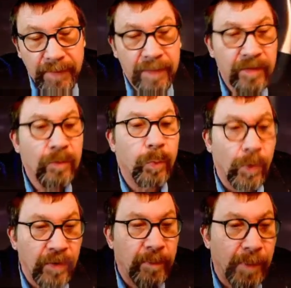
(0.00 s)
it just
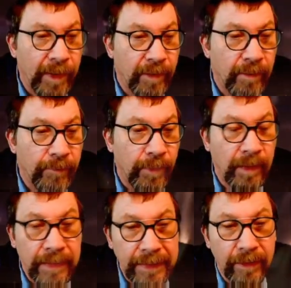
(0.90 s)
works better for
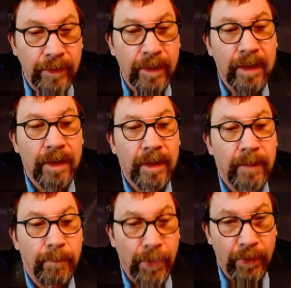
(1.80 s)
cleaner
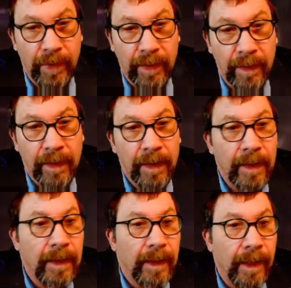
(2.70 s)
burning.
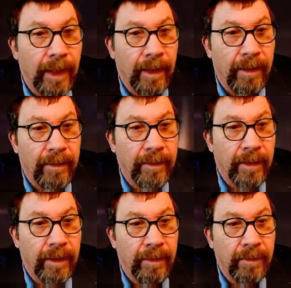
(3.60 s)
And
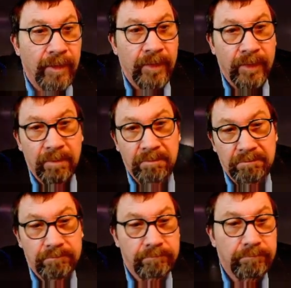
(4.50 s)
this
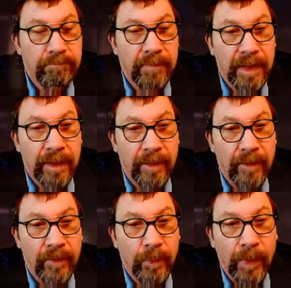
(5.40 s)

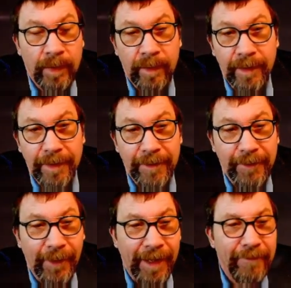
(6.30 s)
is what the
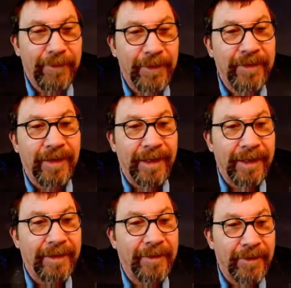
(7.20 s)
graph looks like.
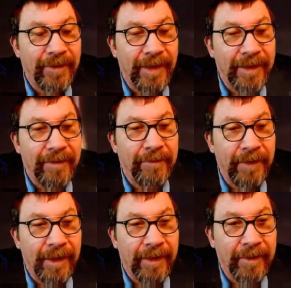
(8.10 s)
It looks like the
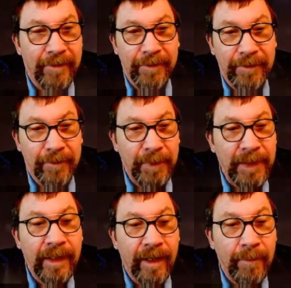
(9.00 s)
fan is
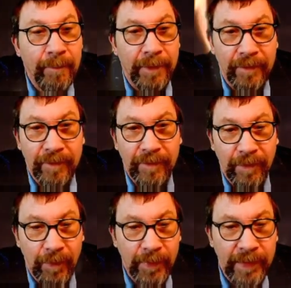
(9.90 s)
speeding up and
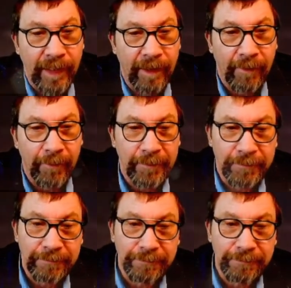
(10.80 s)
slowing down.